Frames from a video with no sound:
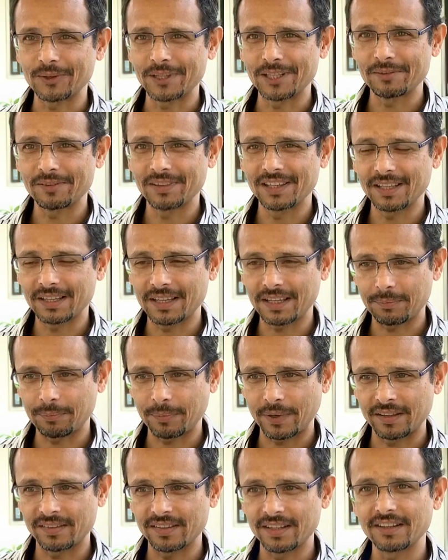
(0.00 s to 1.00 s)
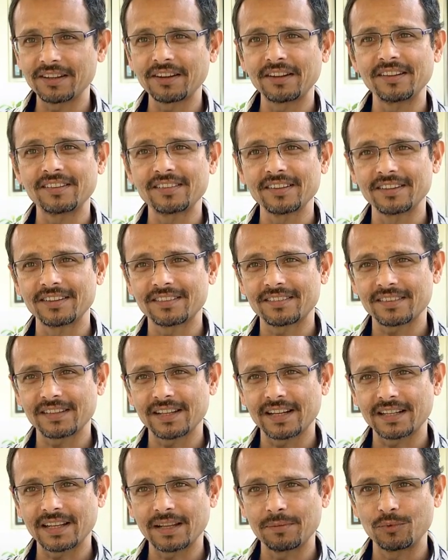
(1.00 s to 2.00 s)
In the present research
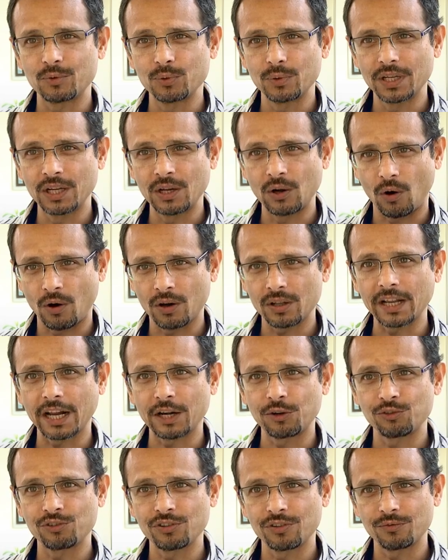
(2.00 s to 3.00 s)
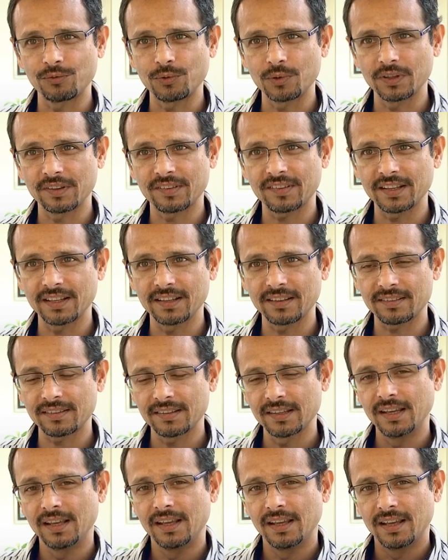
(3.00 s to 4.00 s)
that I'm doing on hydrogen fuel
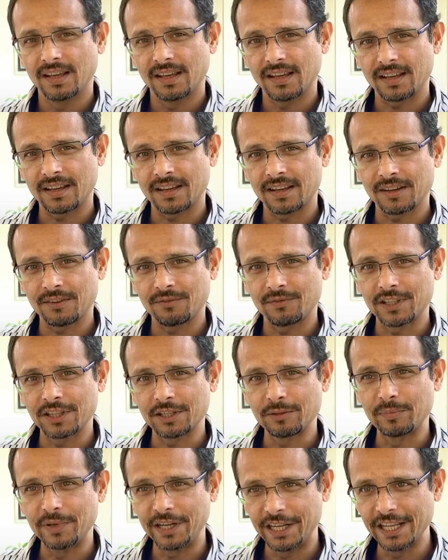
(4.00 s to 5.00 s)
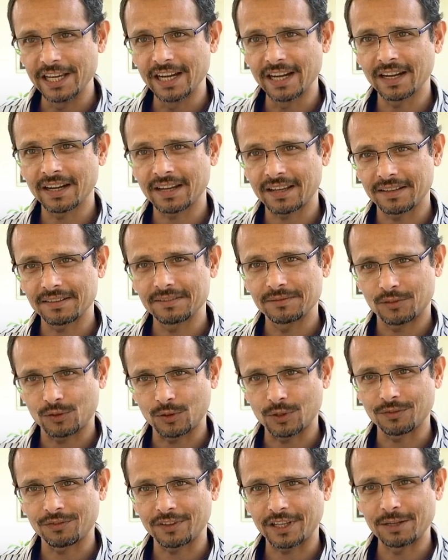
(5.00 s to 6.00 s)
cells, when the media
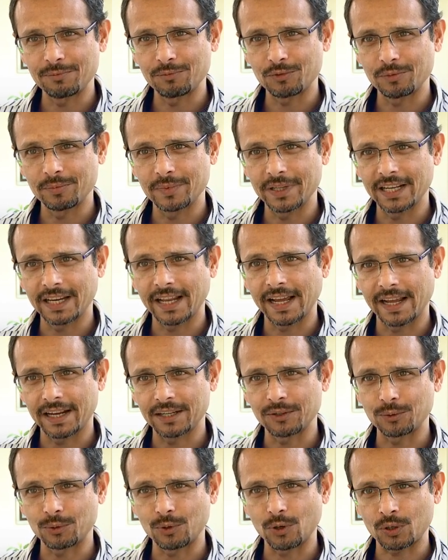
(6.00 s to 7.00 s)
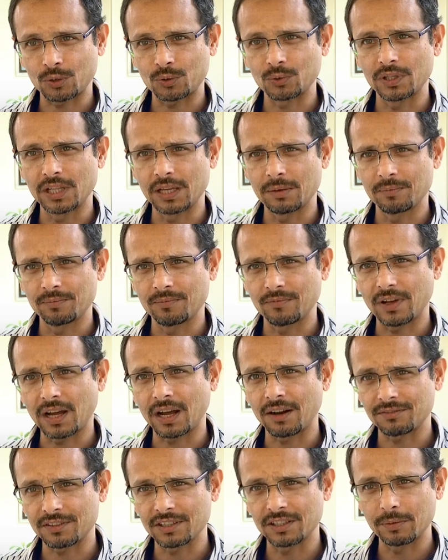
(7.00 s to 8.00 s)
sort of came to me and I had to talk to them
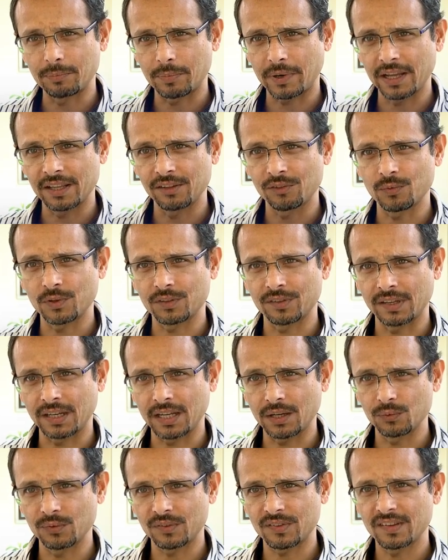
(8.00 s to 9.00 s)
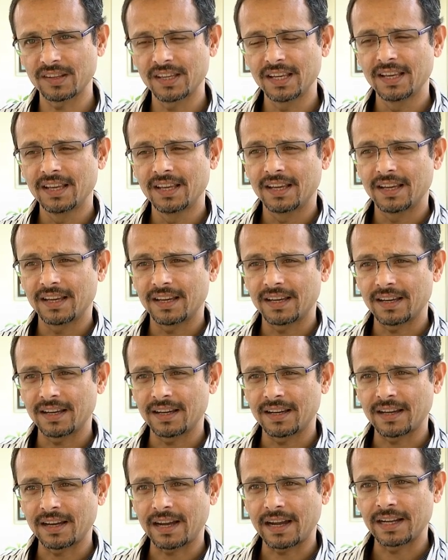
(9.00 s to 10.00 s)
after the prize was announced,
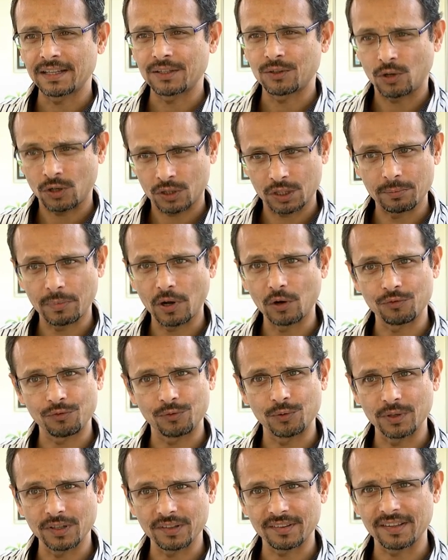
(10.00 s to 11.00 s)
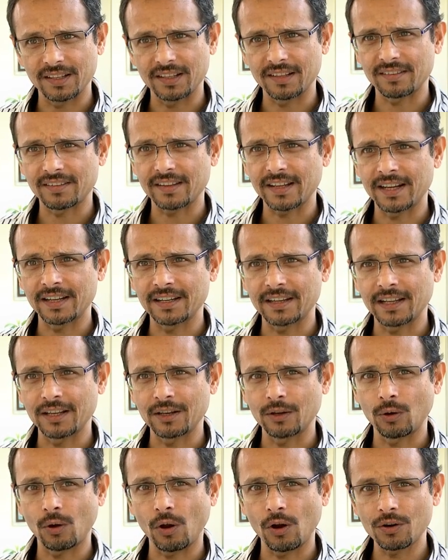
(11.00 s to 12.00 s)
I talked about fuel cells, and
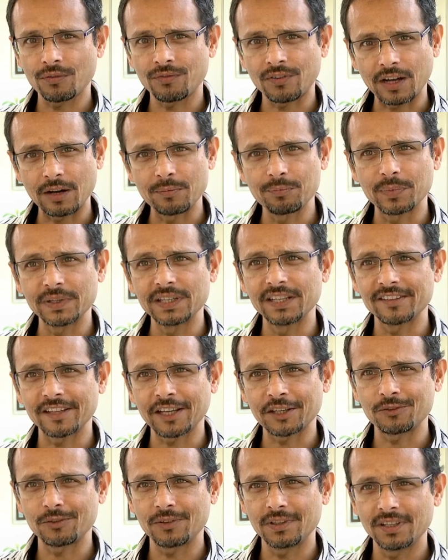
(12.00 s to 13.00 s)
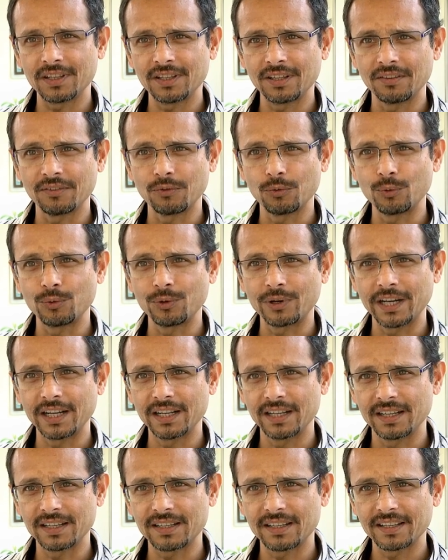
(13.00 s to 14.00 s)
a lot of companies actually who
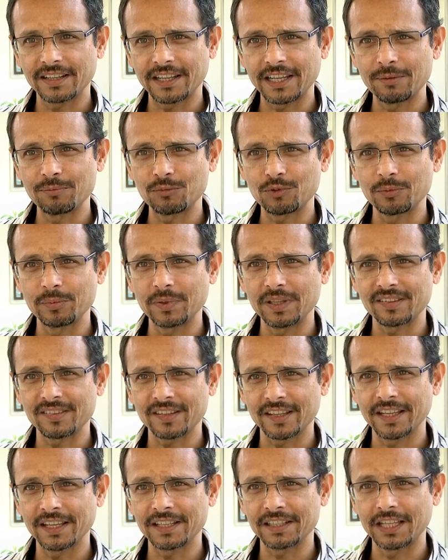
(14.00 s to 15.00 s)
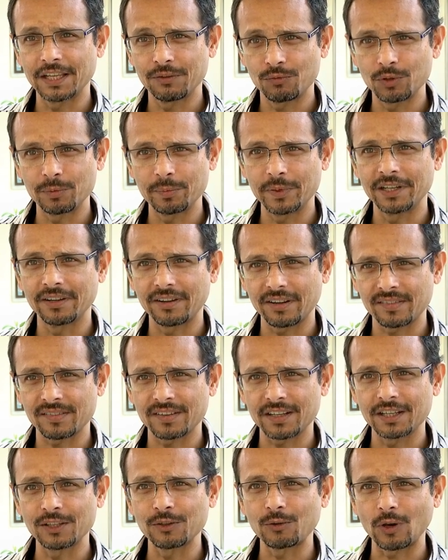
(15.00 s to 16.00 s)
read it came to me saying they would be
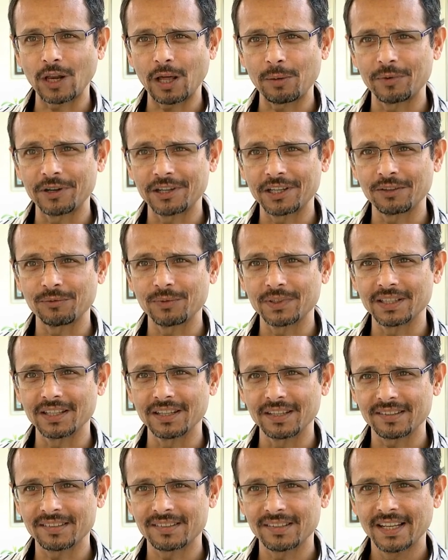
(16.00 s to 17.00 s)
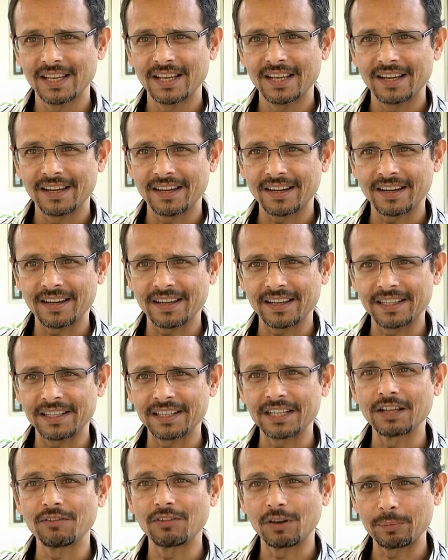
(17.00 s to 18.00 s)
interested in collaborating with us
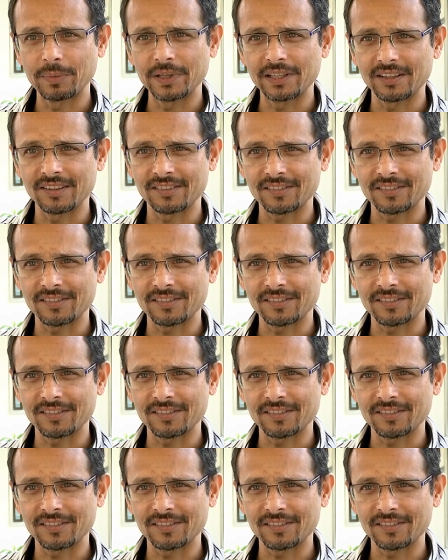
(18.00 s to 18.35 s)
in developing this